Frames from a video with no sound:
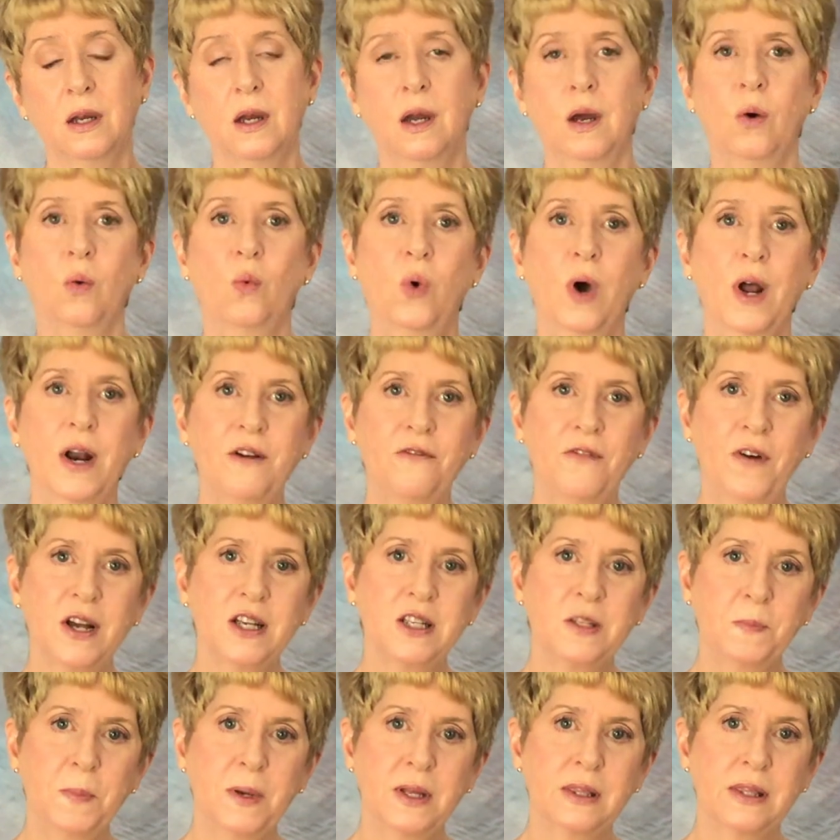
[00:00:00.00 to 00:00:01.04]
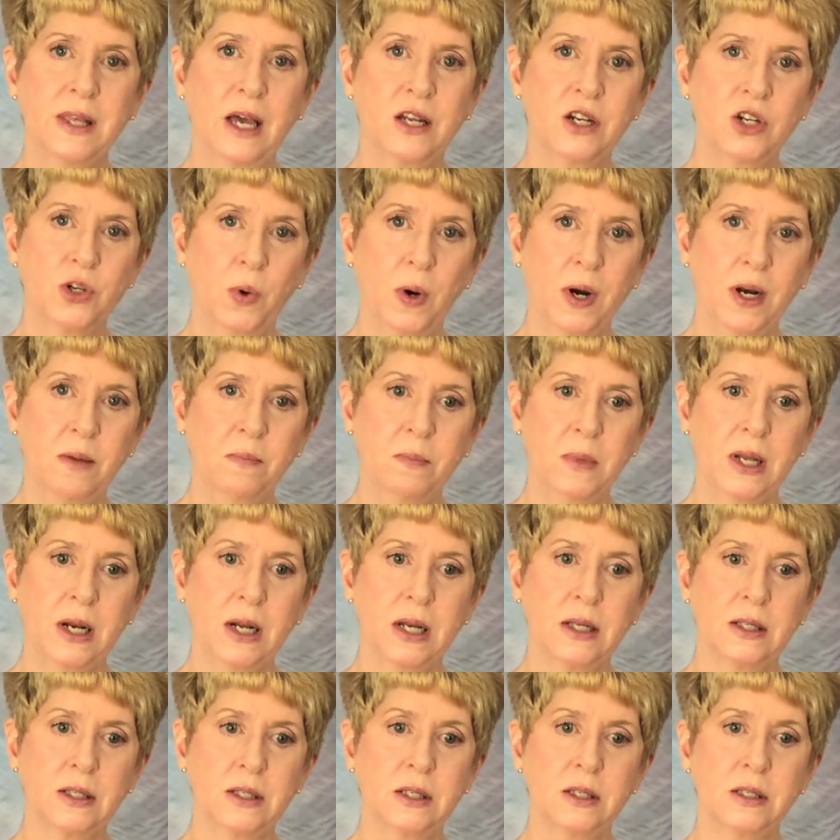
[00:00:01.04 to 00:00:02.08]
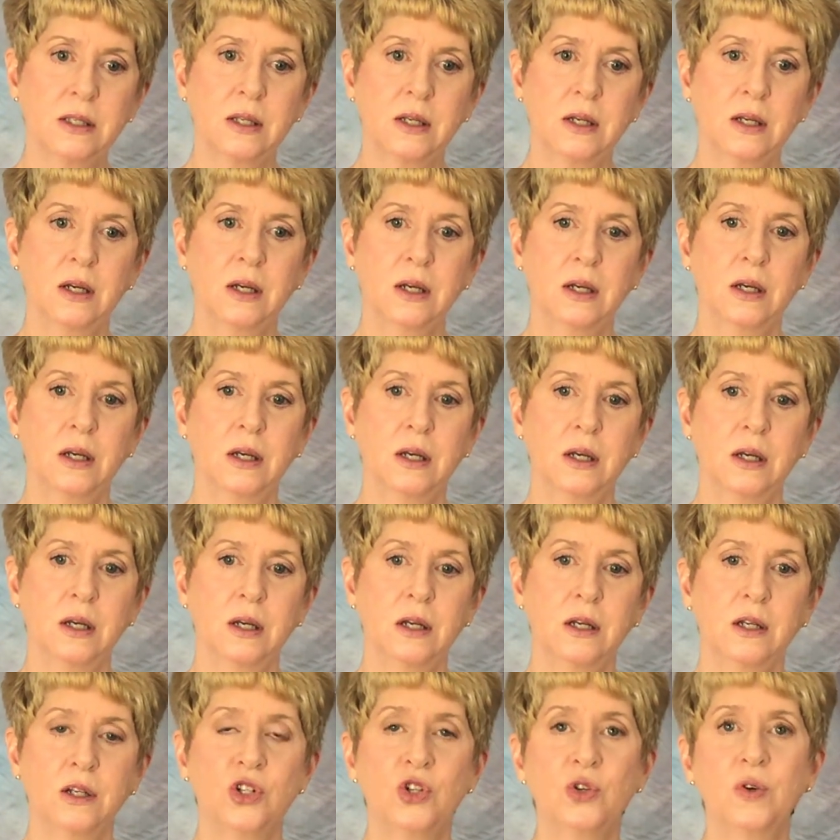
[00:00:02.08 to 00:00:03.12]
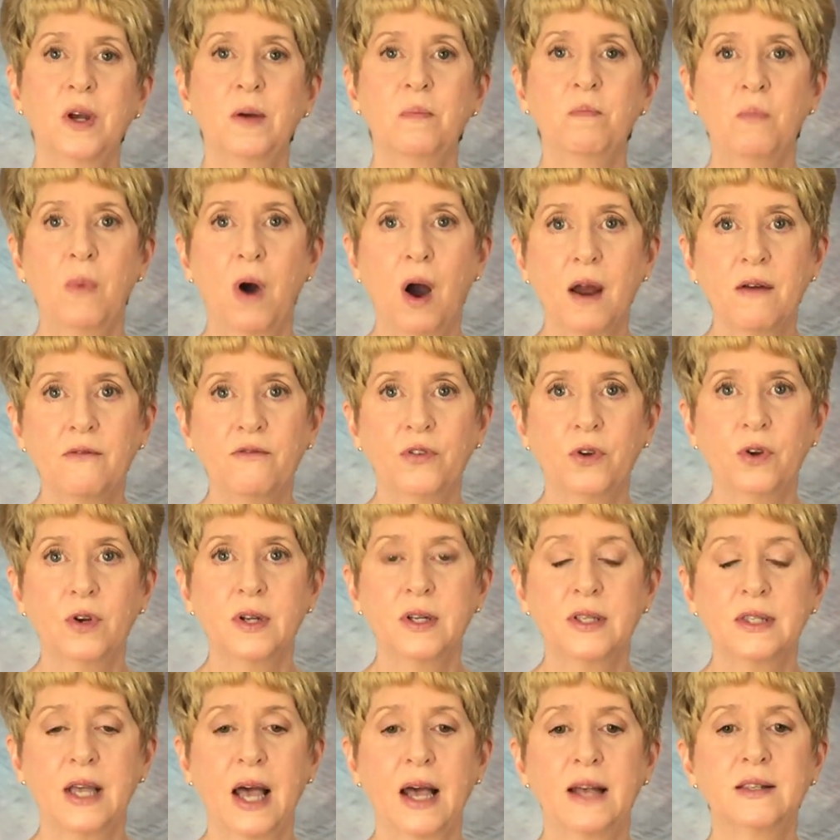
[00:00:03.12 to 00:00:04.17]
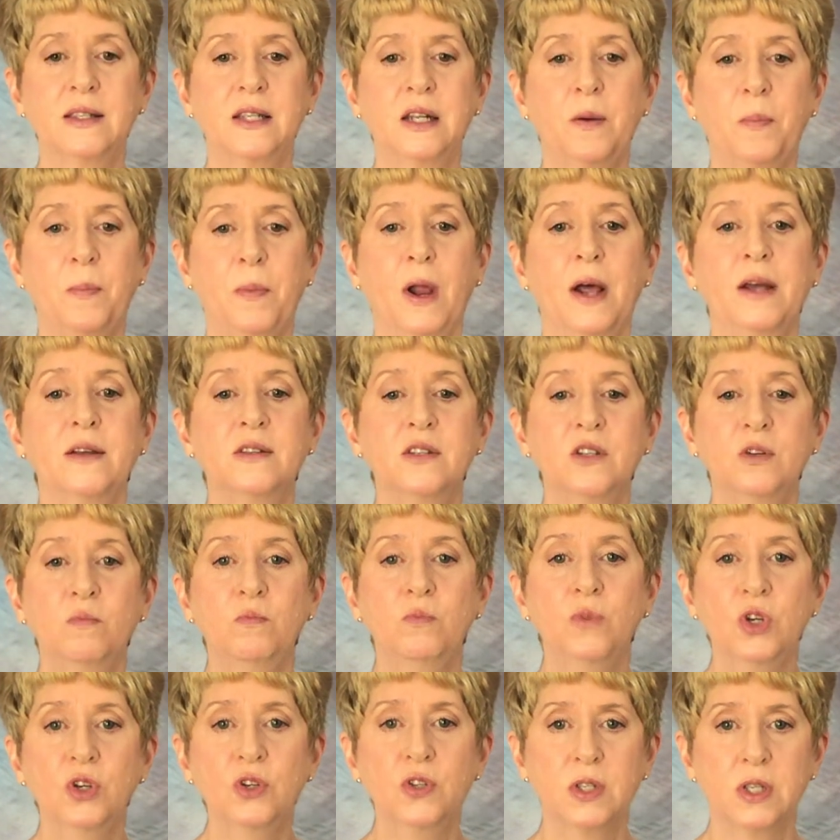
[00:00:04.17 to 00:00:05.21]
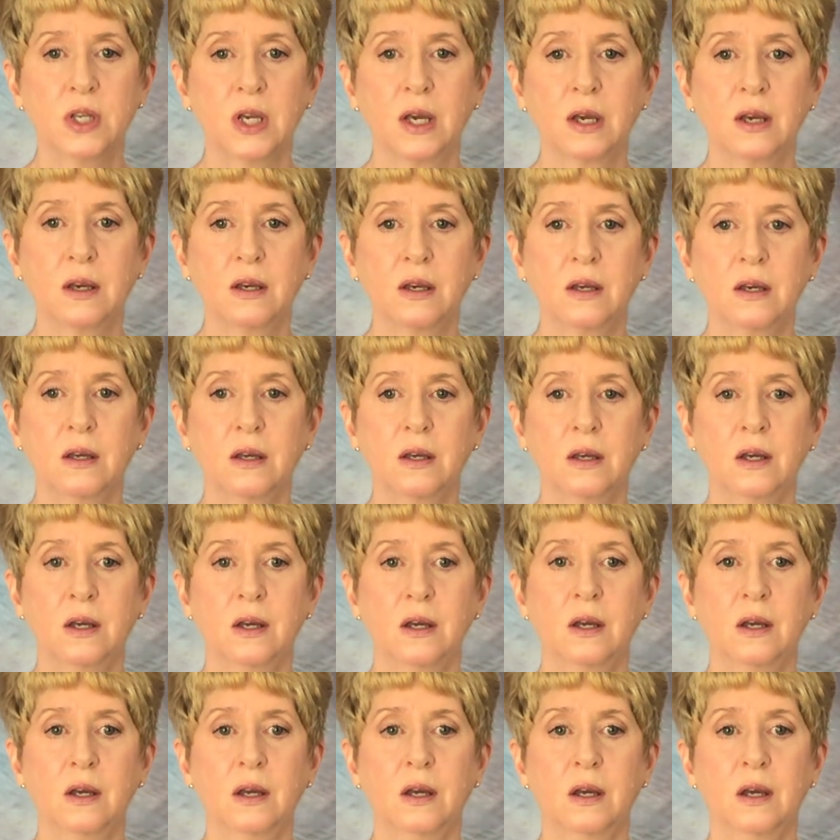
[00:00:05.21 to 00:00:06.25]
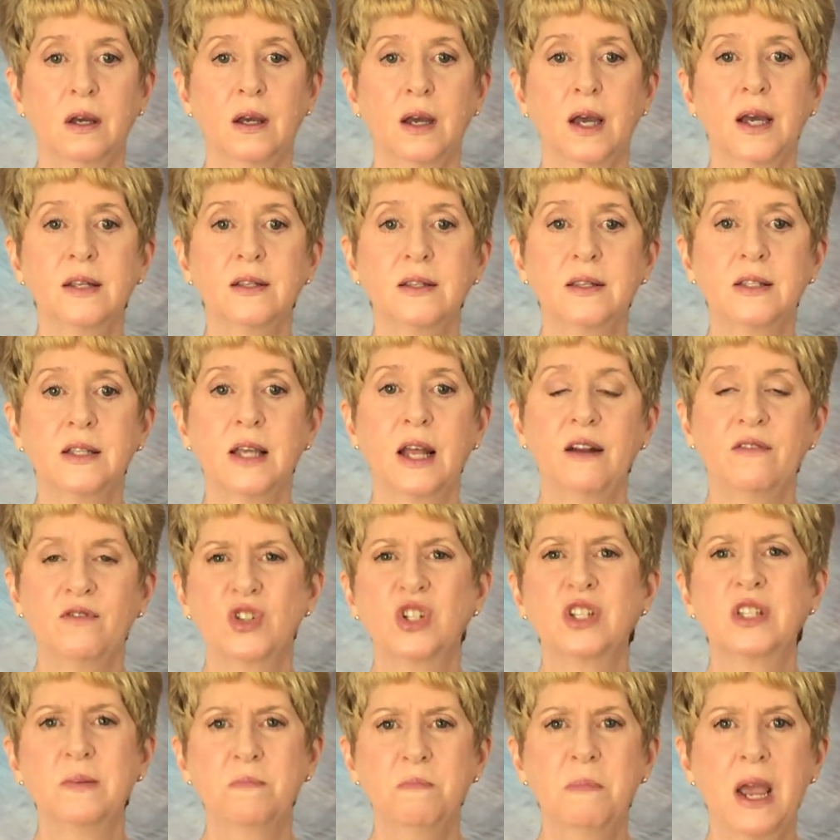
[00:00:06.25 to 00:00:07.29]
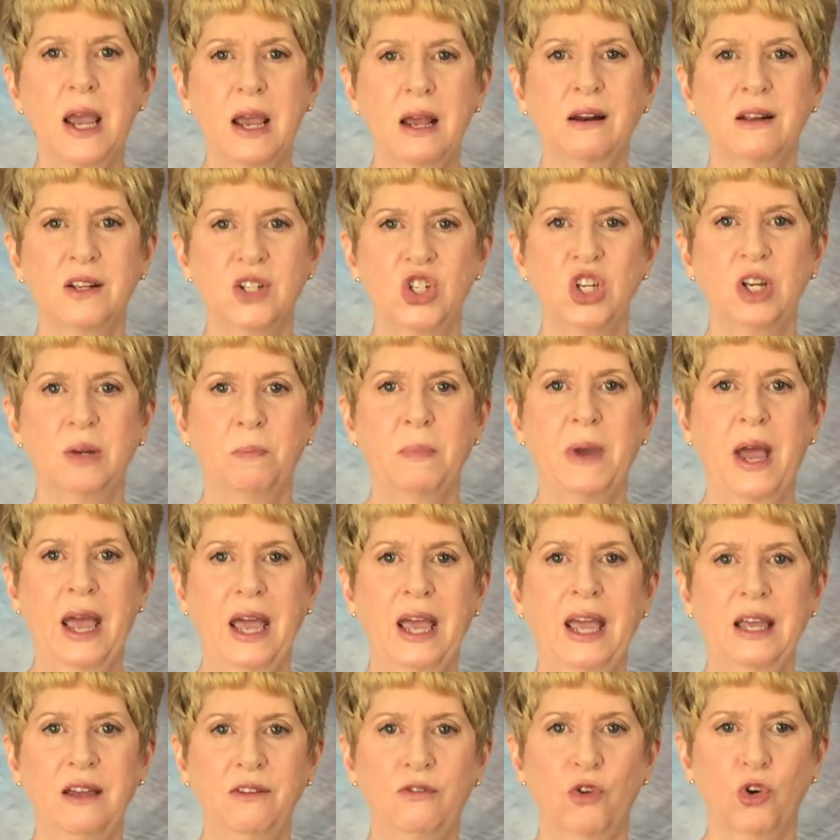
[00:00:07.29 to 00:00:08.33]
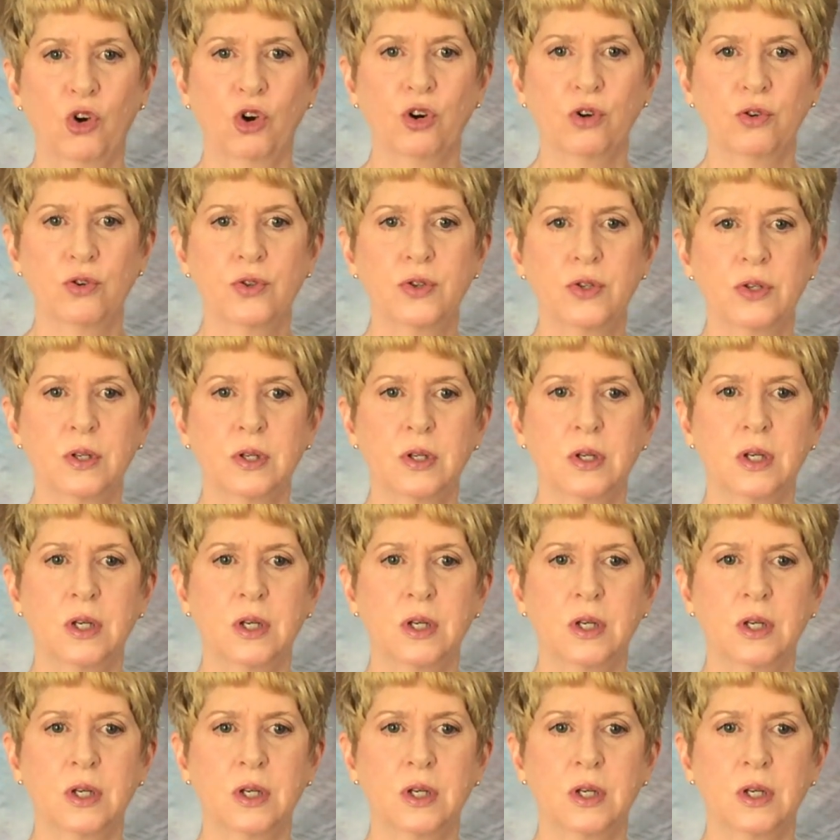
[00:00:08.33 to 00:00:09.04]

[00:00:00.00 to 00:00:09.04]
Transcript: what if I spent that 20 minutes doing mindfulness as it applies to music instead of just managing behaviors?